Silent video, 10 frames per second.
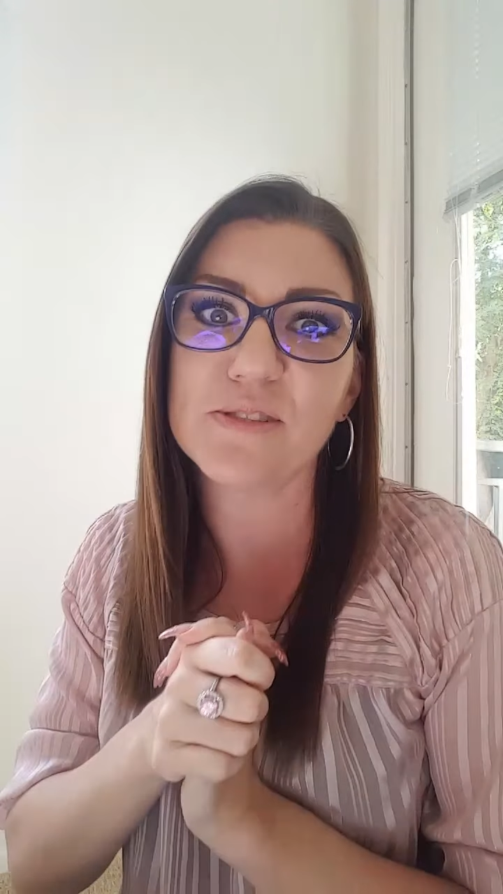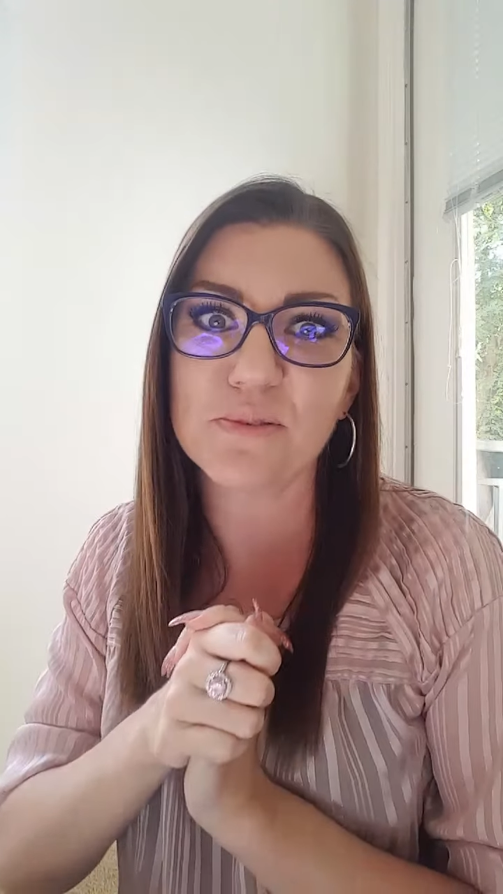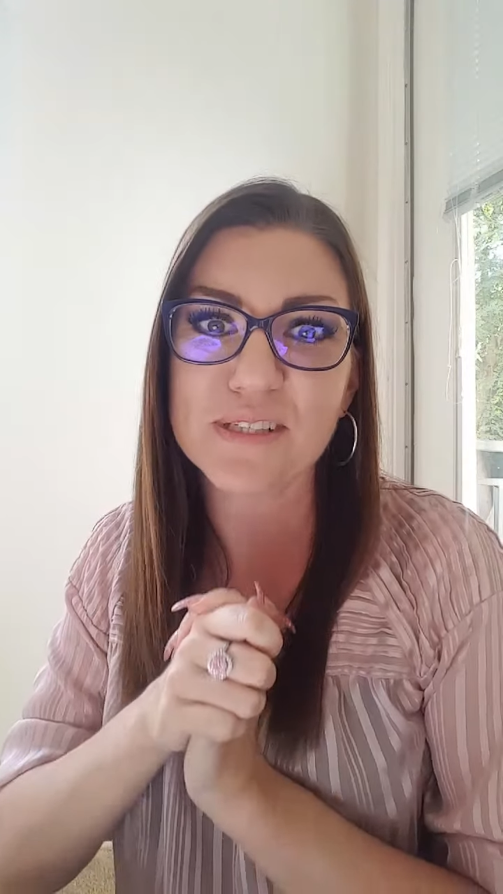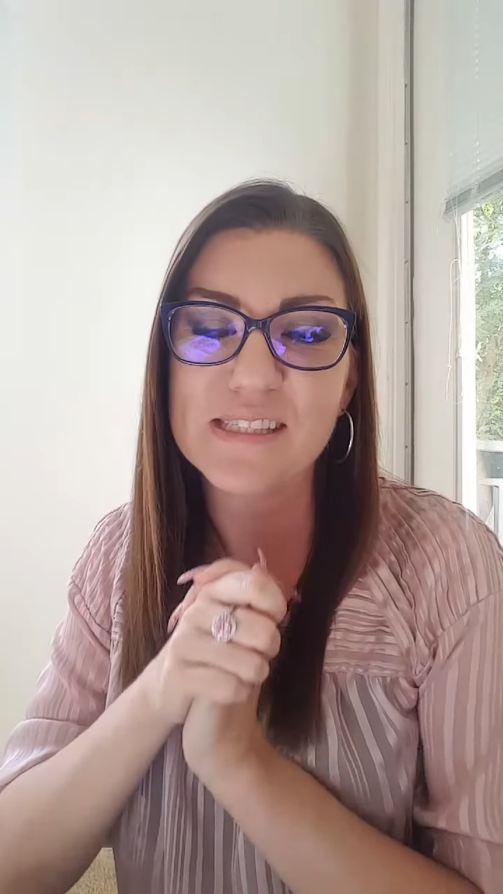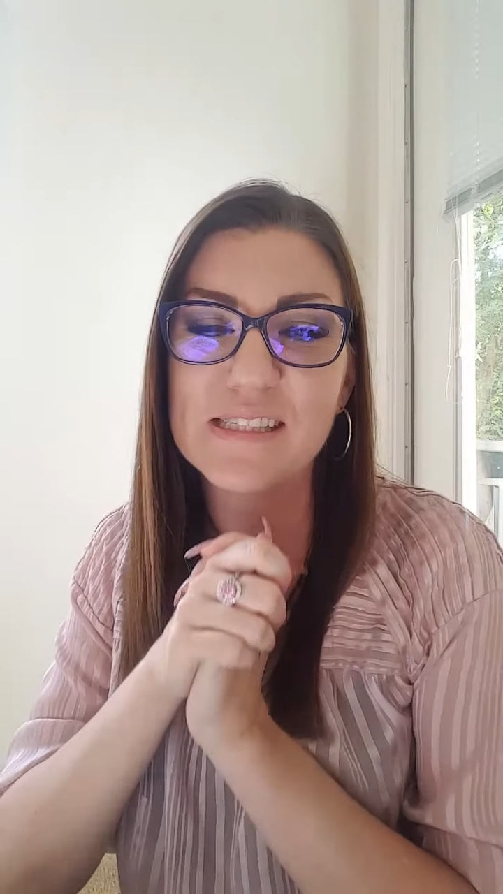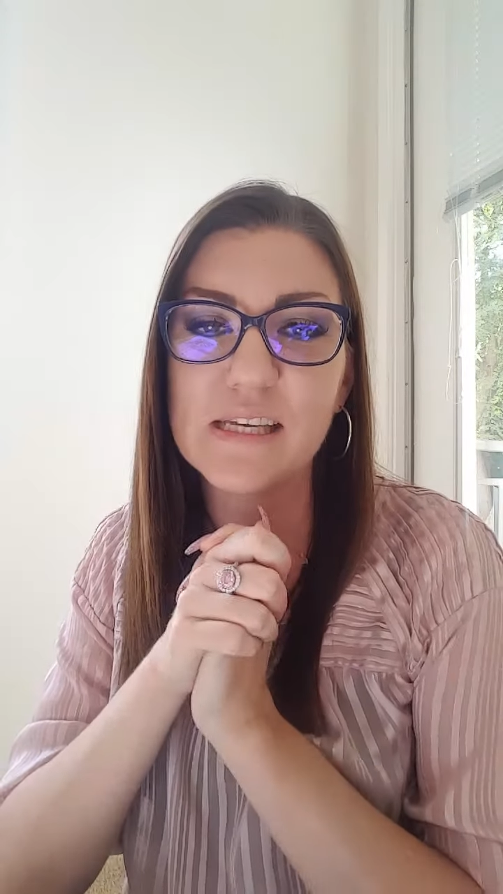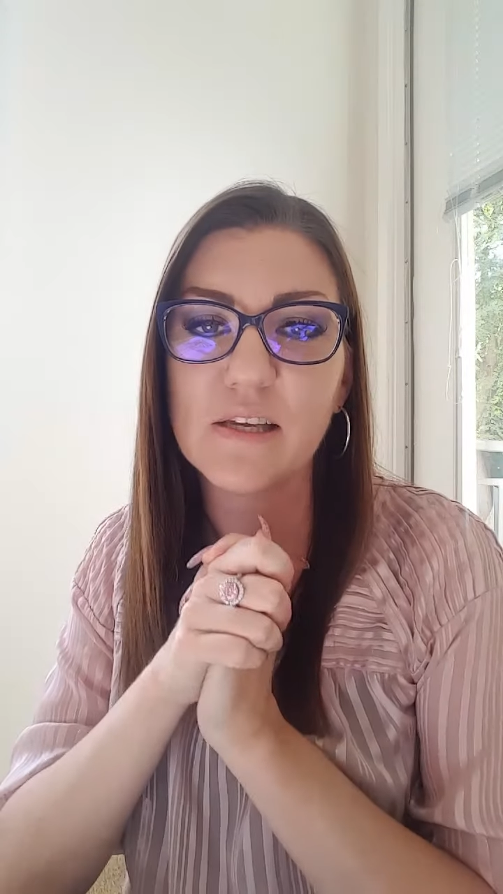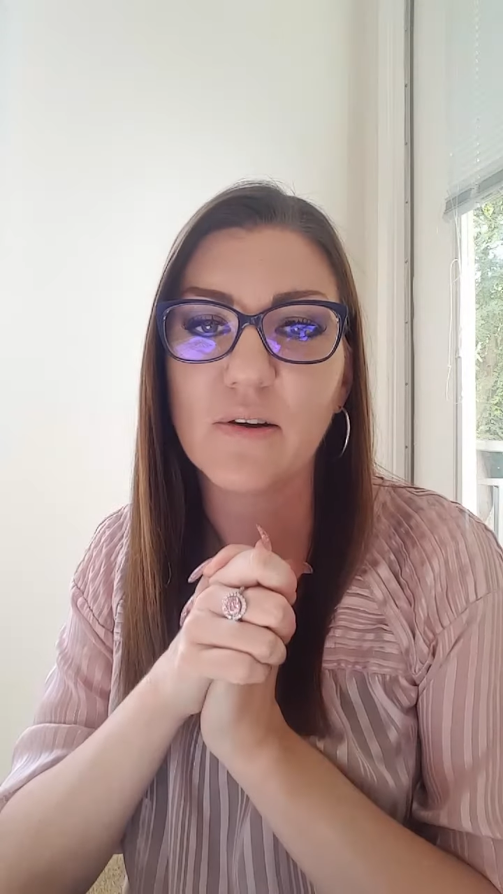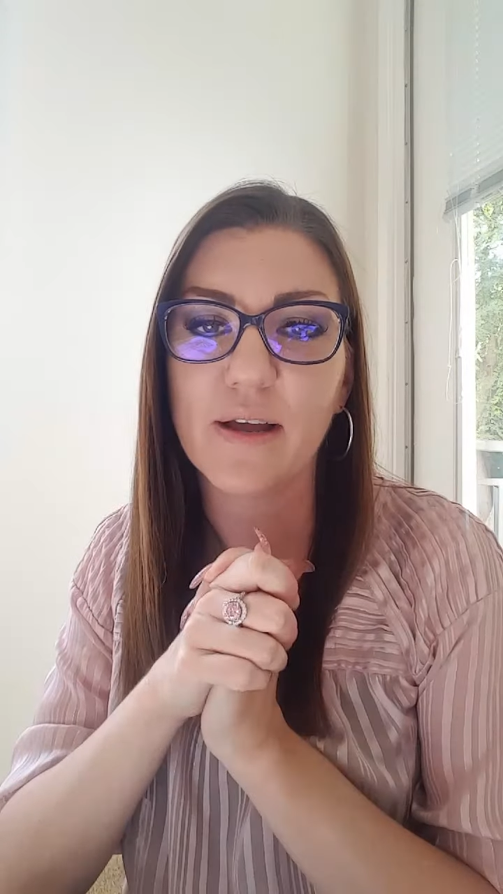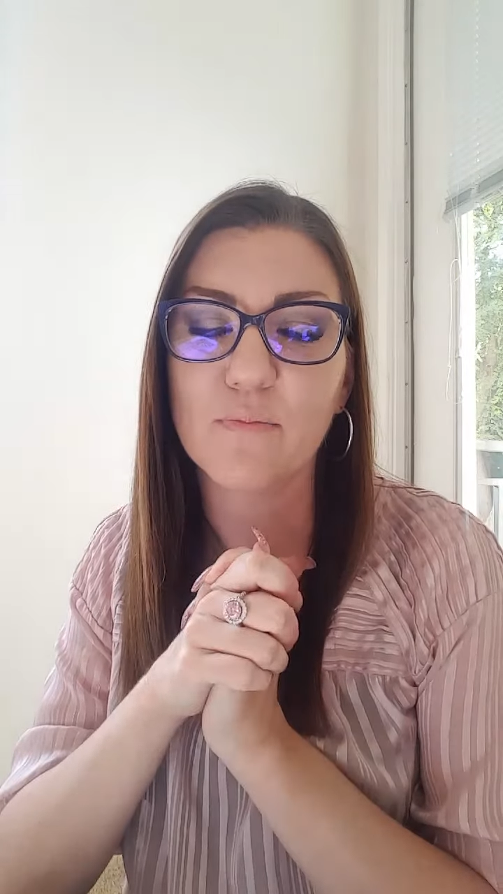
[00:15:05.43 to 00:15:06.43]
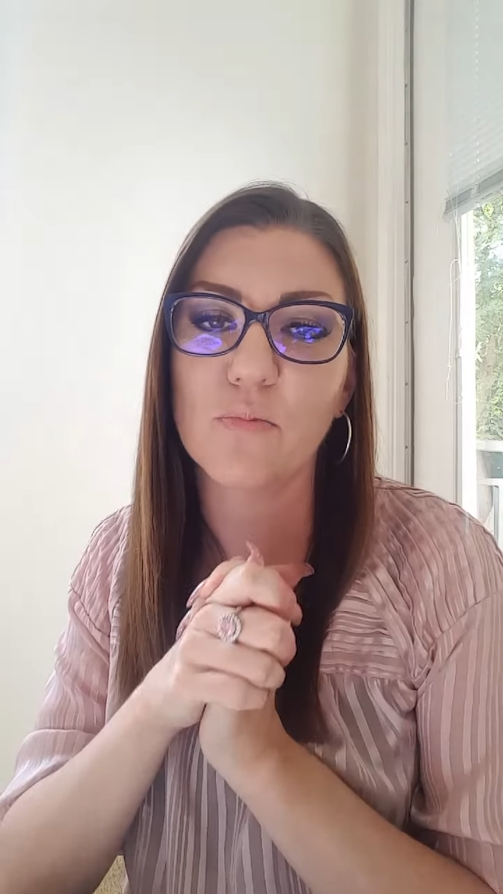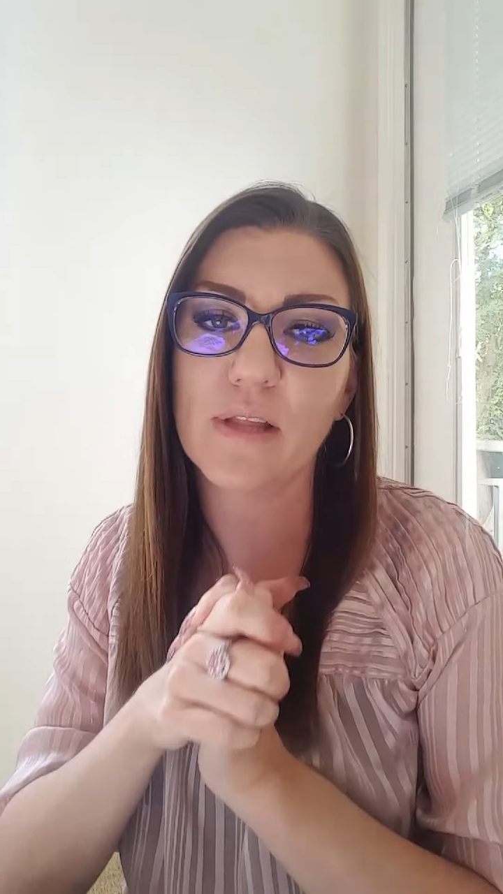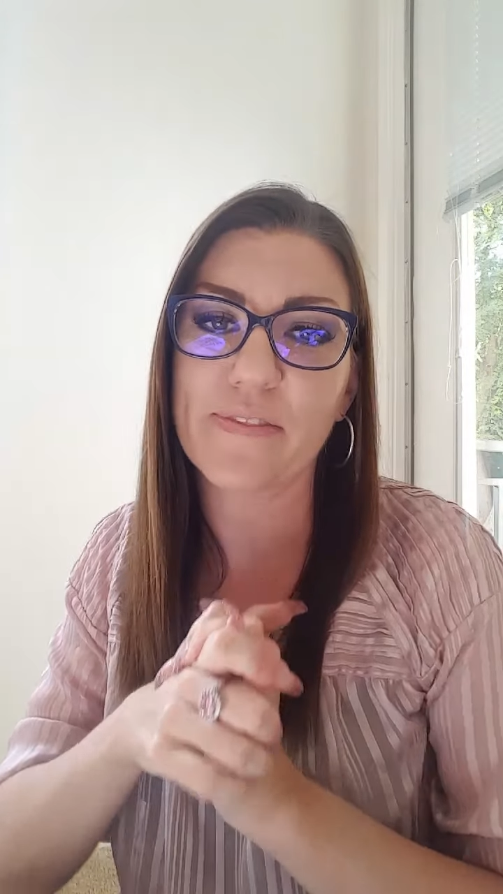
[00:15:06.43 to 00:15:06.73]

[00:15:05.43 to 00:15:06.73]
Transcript: So good to see you. Well,